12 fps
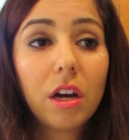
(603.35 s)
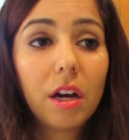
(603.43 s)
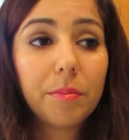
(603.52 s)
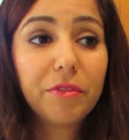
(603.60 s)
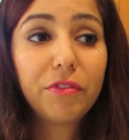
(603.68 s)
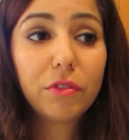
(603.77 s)

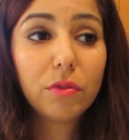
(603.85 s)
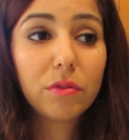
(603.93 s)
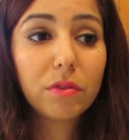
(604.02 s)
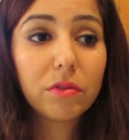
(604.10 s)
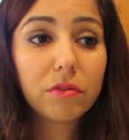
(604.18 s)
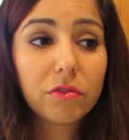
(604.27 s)
If
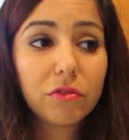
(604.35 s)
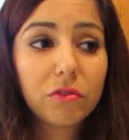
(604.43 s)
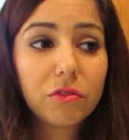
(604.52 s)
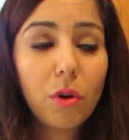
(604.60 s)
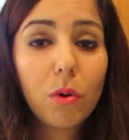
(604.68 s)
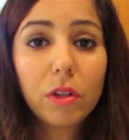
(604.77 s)
you
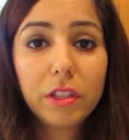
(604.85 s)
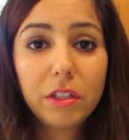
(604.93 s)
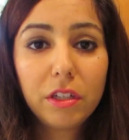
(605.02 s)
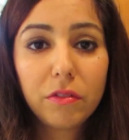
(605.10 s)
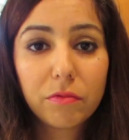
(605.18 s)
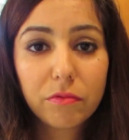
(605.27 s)

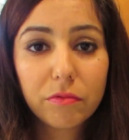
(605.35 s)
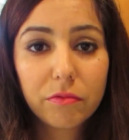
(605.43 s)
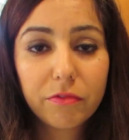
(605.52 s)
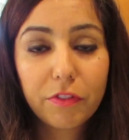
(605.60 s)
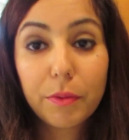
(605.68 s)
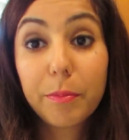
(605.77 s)
totally,
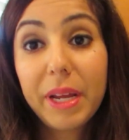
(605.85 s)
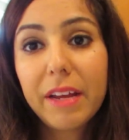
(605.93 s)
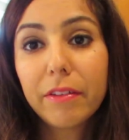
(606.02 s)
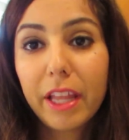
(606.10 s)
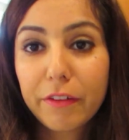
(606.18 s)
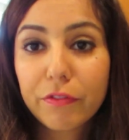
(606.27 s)
for
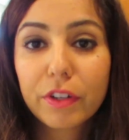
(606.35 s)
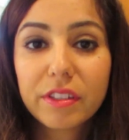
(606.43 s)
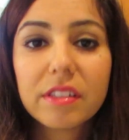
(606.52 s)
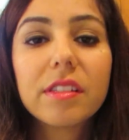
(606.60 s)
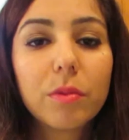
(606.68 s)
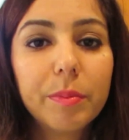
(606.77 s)
me, like for
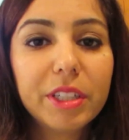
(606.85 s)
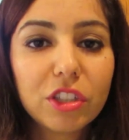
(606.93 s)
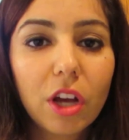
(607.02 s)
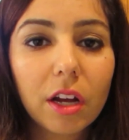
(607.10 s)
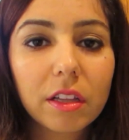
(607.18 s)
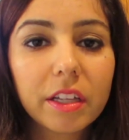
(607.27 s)
instance, it would be
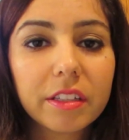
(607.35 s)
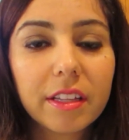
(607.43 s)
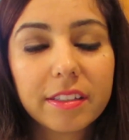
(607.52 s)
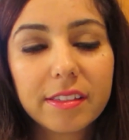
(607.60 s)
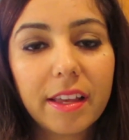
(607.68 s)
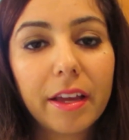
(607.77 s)
chocolate,
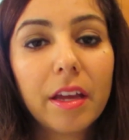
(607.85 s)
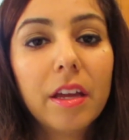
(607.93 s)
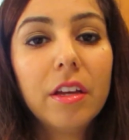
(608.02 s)
let's say.